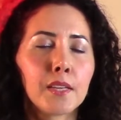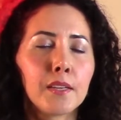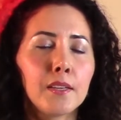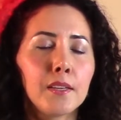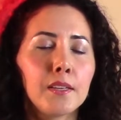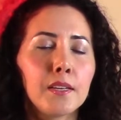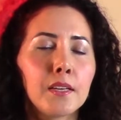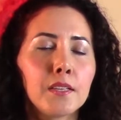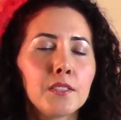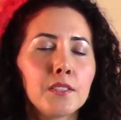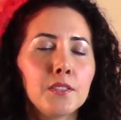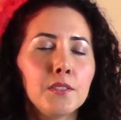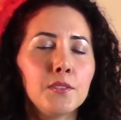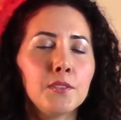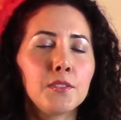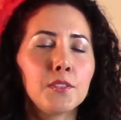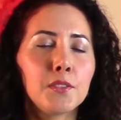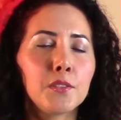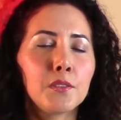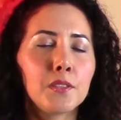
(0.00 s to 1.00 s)
And as you
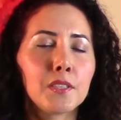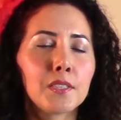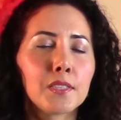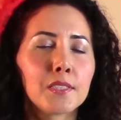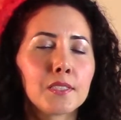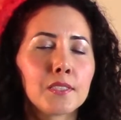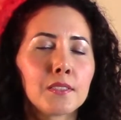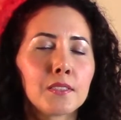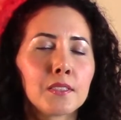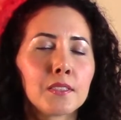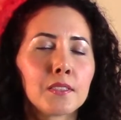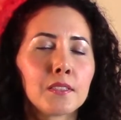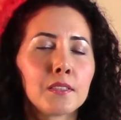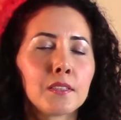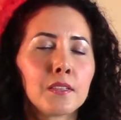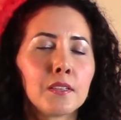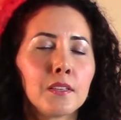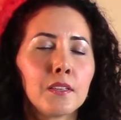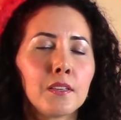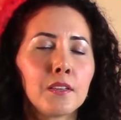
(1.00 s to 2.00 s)
do this,
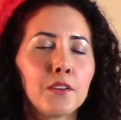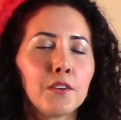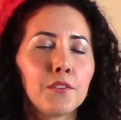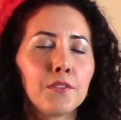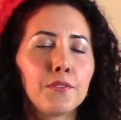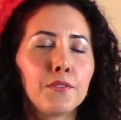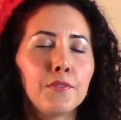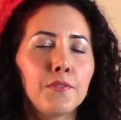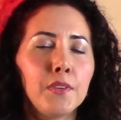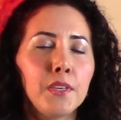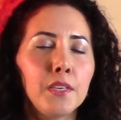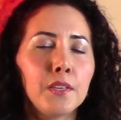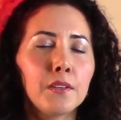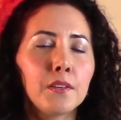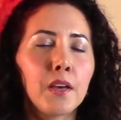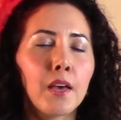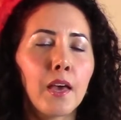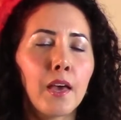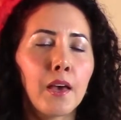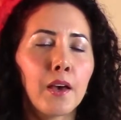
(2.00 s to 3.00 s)
feel
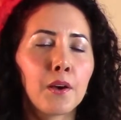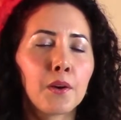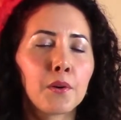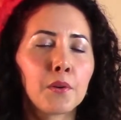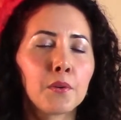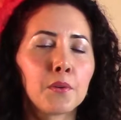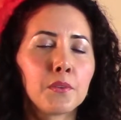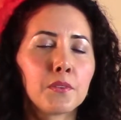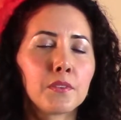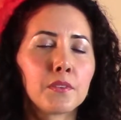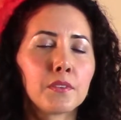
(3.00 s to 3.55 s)
how